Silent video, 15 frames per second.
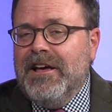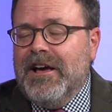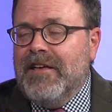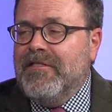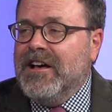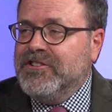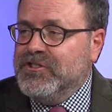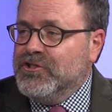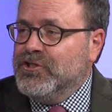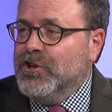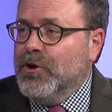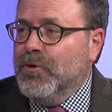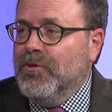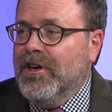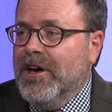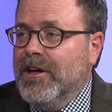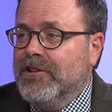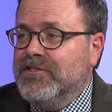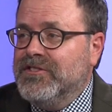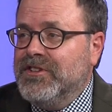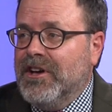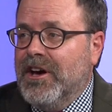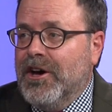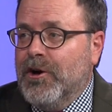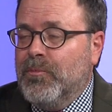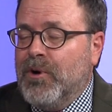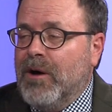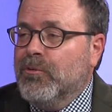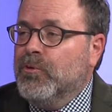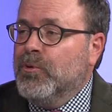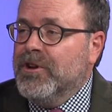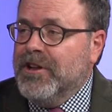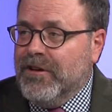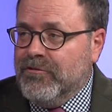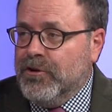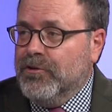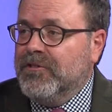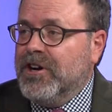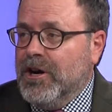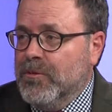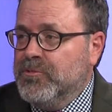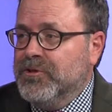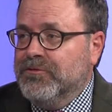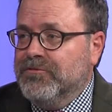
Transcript: And that's a show that uh, probably would never have come to